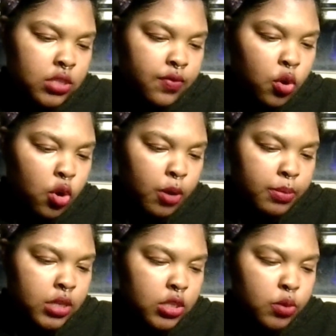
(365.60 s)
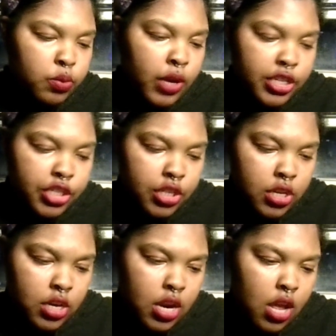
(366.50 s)
is formed under
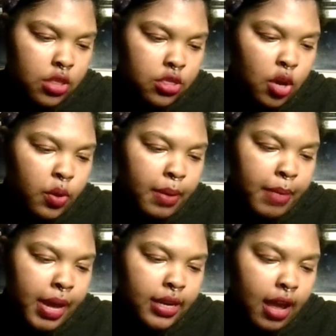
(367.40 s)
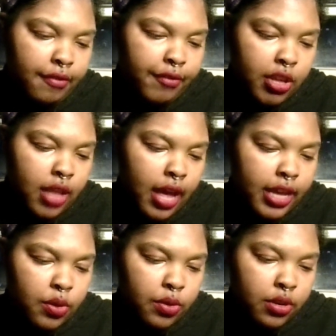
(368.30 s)
pressure, though it may not feel
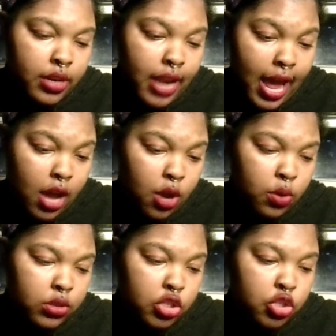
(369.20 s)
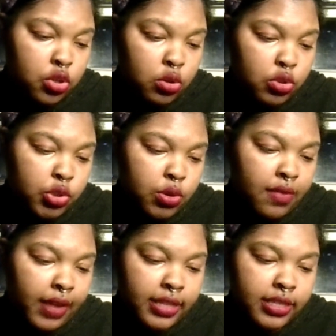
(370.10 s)
like it now. The struggles you
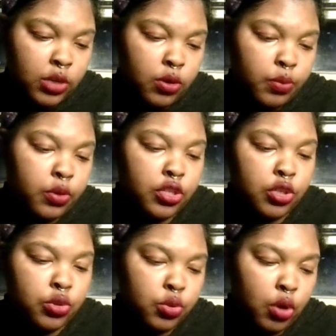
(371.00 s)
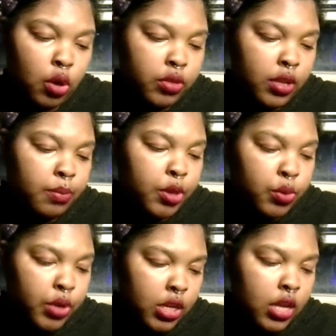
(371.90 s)
are facing will produce growth and
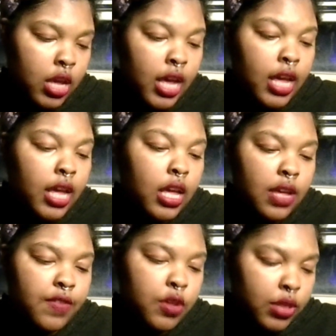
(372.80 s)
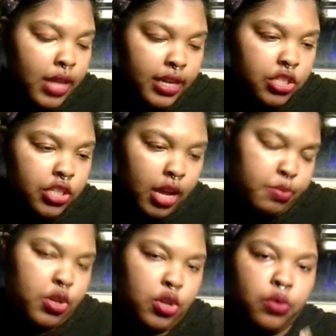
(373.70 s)
beauty if you let it
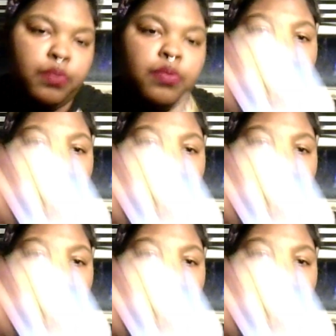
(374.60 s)
shape you.